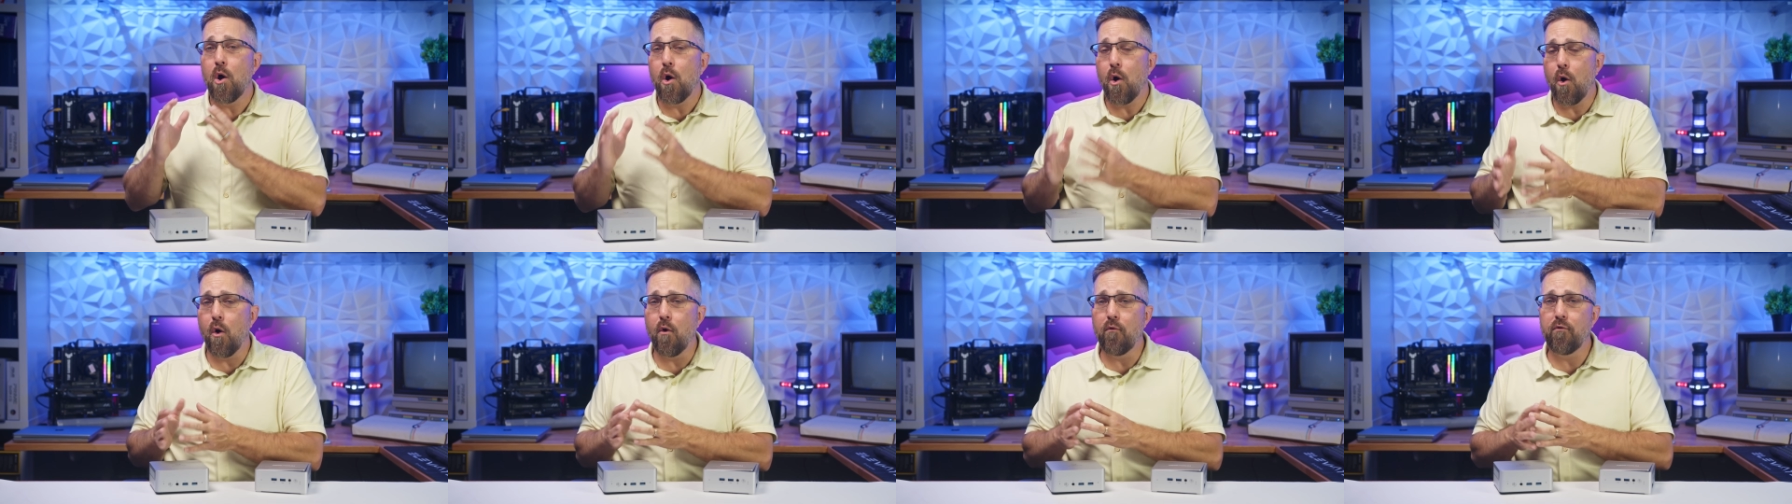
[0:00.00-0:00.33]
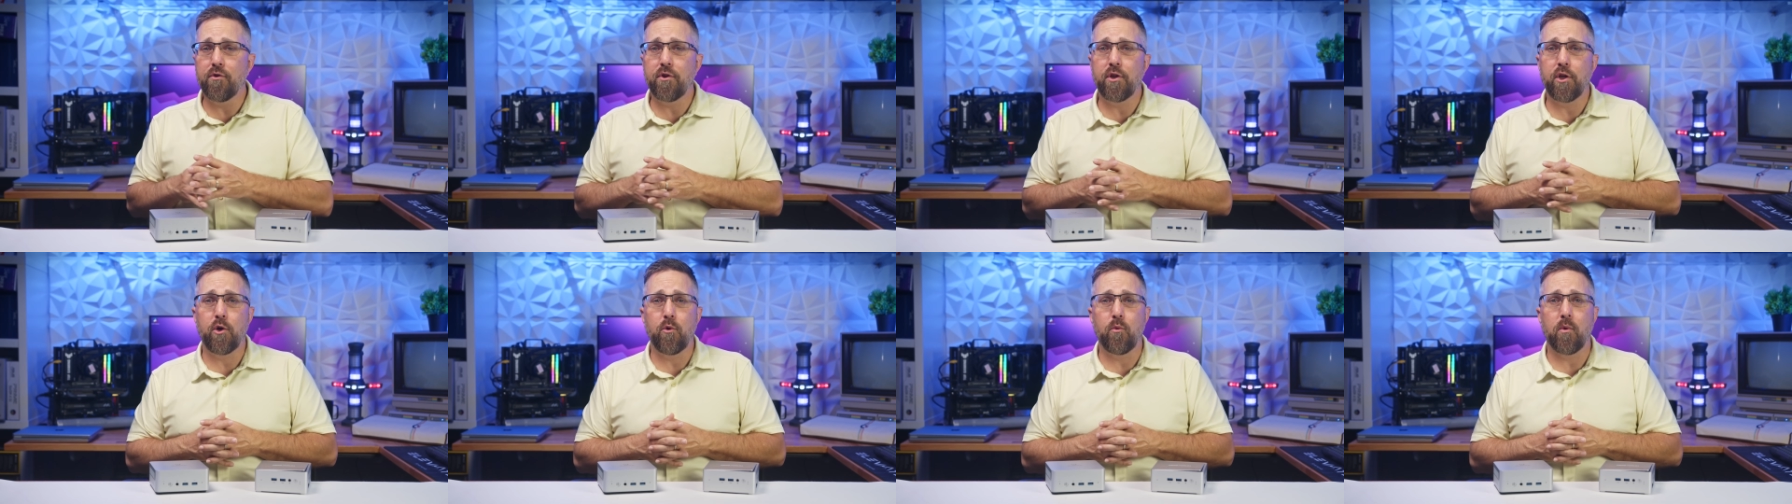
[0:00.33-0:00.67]
over
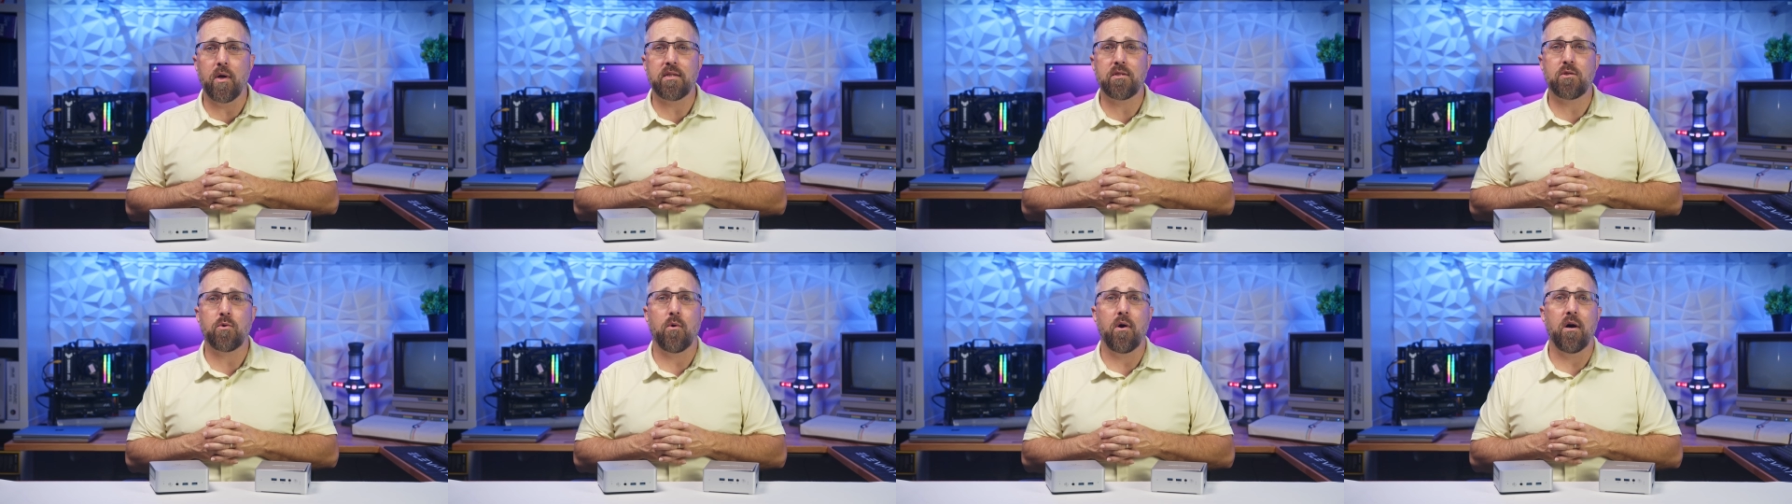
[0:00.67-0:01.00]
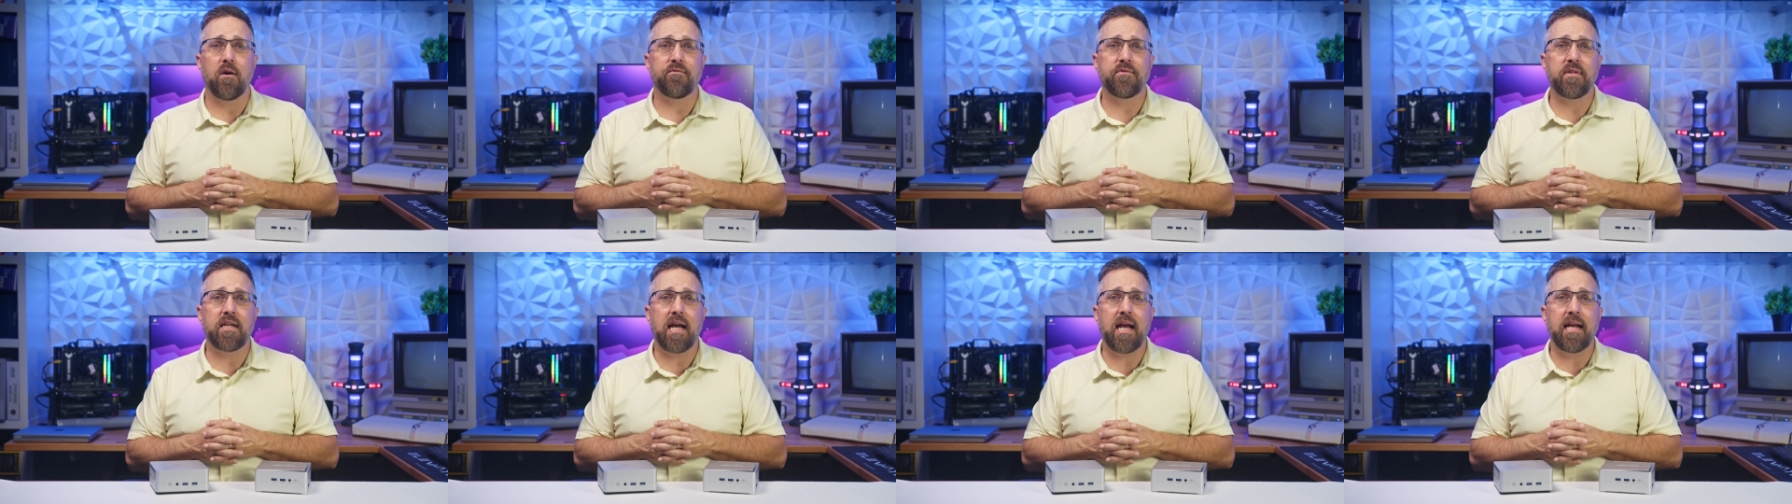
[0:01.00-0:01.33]
the UN
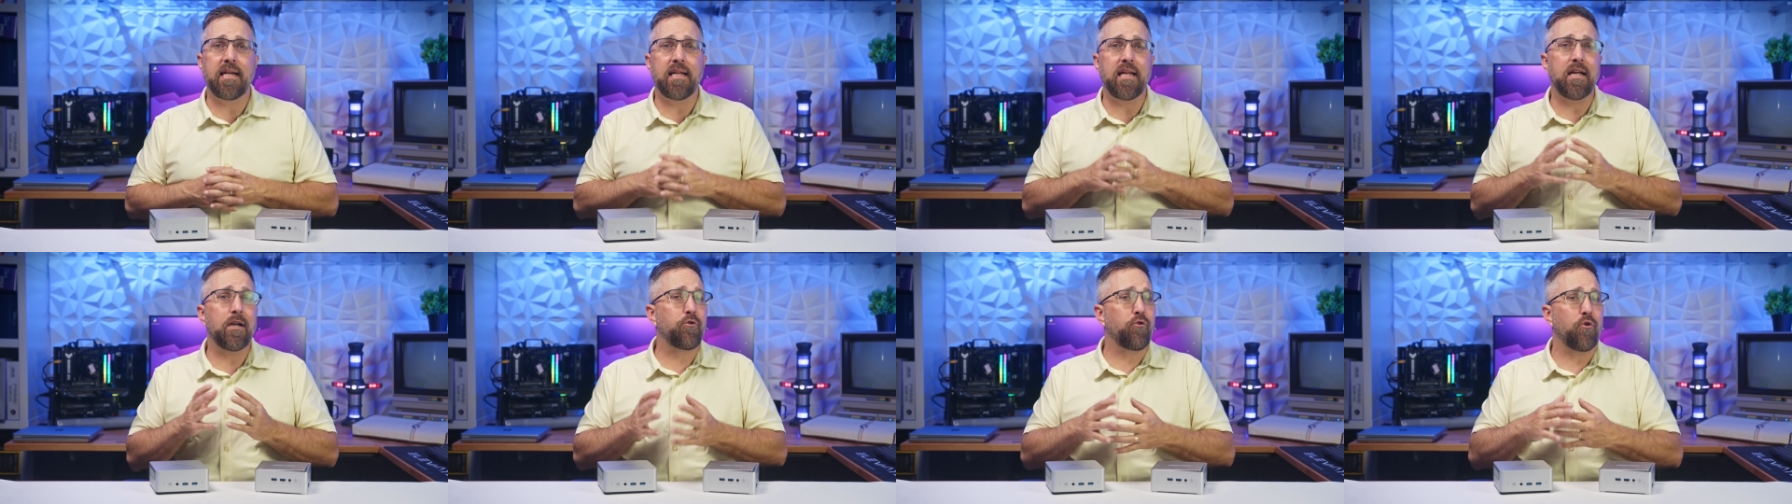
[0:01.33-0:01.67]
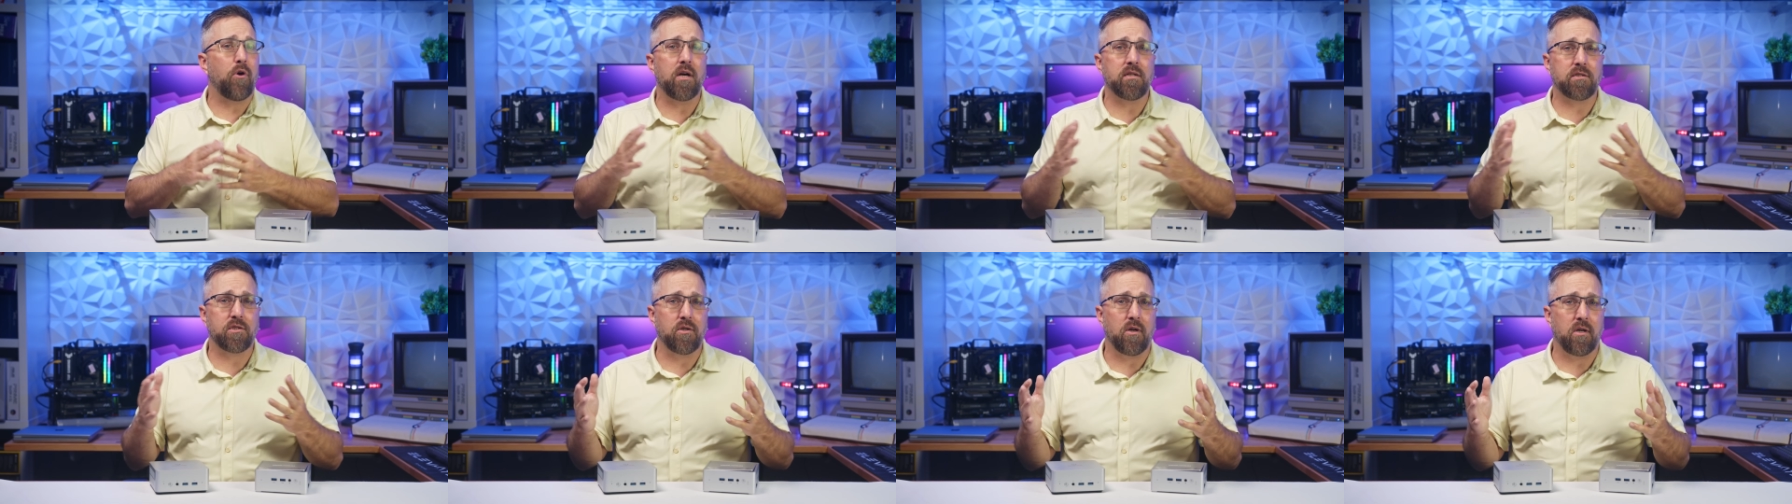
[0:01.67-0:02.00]
1290
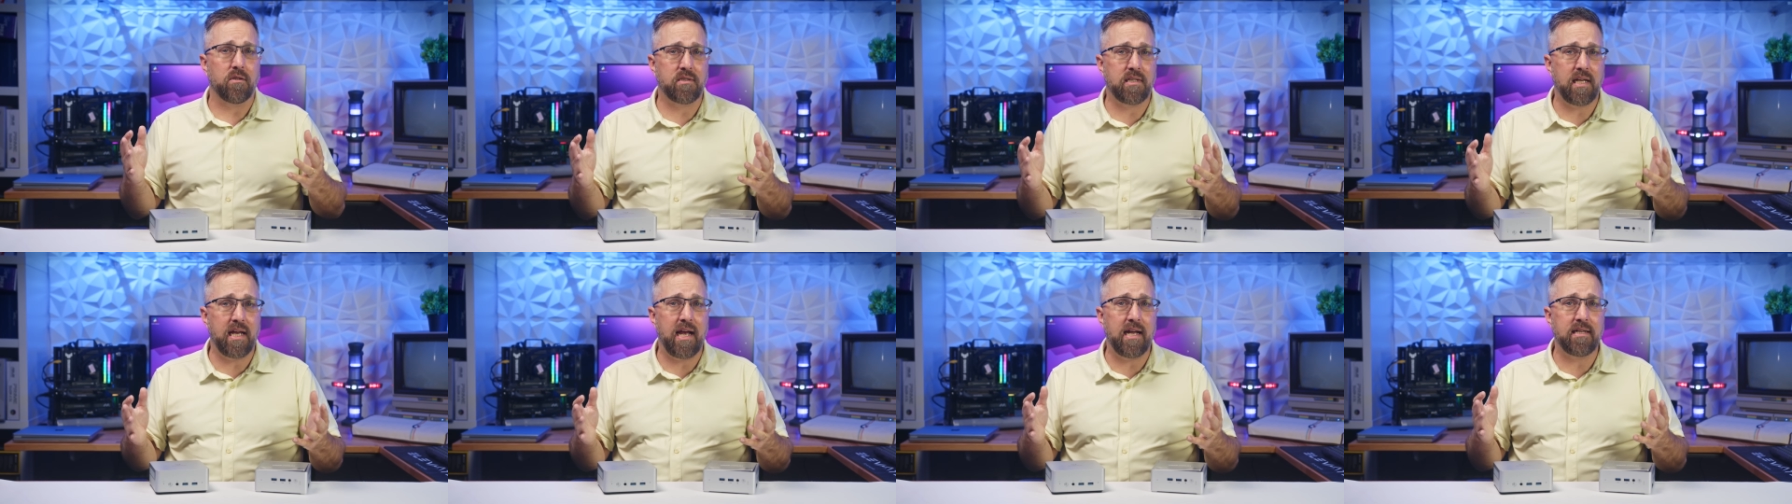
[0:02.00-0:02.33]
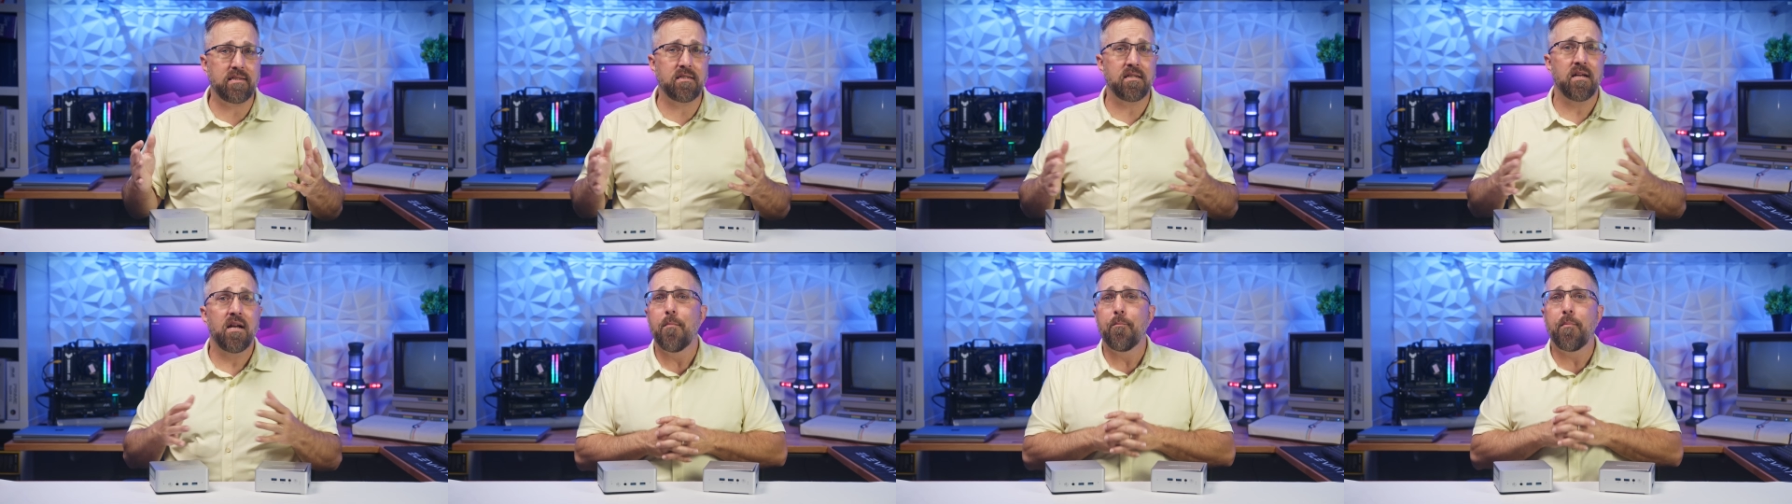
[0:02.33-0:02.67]
across all
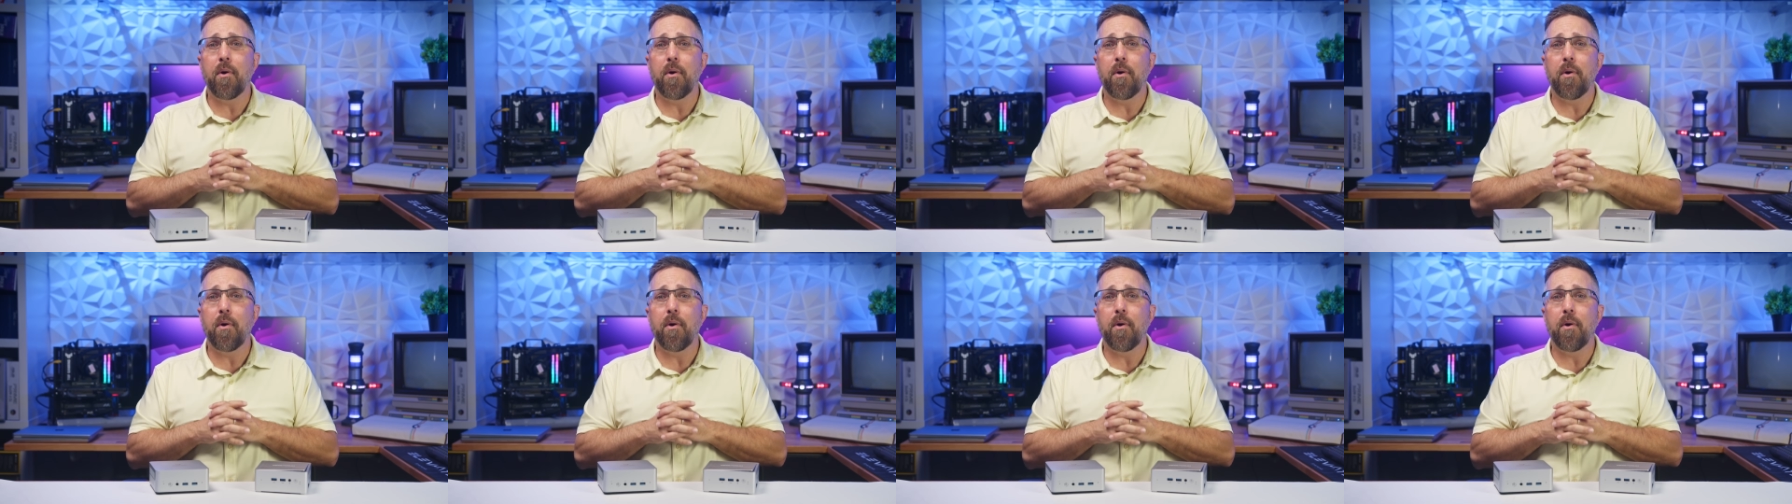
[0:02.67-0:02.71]
tests.